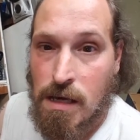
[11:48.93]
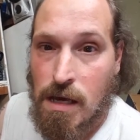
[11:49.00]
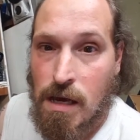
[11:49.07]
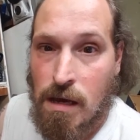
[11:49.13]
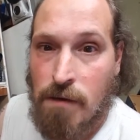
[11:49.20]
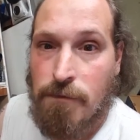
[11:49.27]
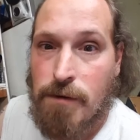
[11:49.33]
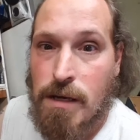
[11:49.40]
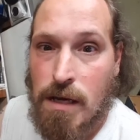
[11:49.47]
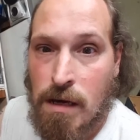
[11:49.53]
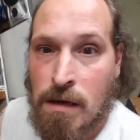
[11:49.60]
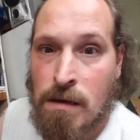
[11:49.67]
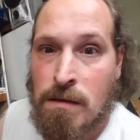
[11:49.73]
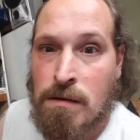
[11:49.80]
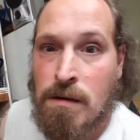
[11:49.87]
Every
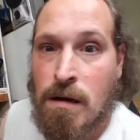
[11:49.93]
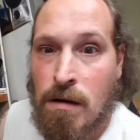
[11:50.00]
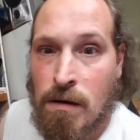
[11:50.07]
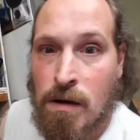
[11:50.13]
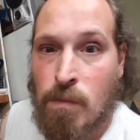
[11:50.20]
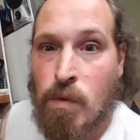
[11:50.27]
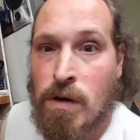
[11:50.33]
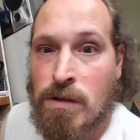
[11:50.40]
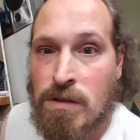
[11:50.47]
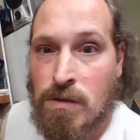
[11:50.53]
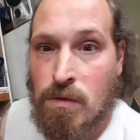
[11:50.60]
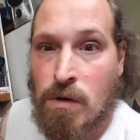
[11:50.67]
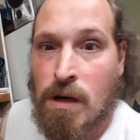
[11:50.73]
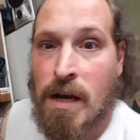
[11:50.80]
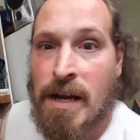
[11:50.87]
other hardware
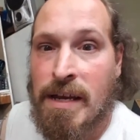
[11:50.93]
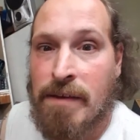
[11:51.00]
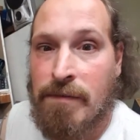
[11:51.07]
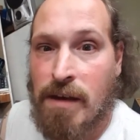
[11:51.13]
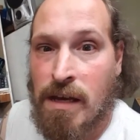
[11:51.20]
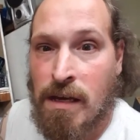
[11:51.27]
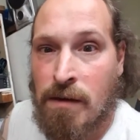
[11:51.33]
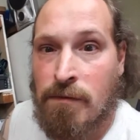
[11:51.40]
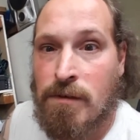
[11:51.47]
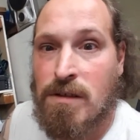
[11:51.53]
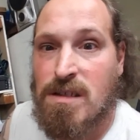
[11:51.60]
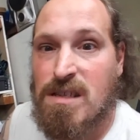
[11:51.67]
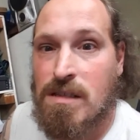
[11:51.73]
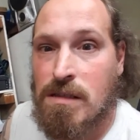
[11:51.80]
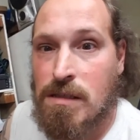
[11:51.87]
store I have ever
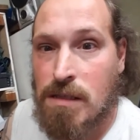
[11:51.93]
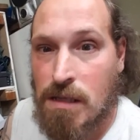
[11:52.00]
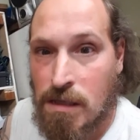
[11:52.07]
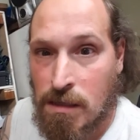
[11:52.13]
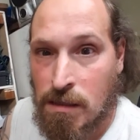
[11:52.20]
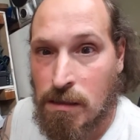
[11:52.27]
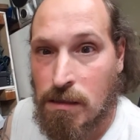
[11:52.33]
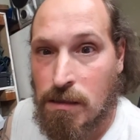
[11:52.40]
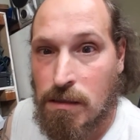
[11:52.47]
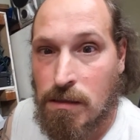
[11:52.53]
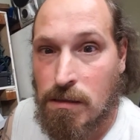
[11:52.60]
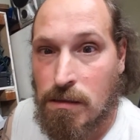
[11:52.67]
seen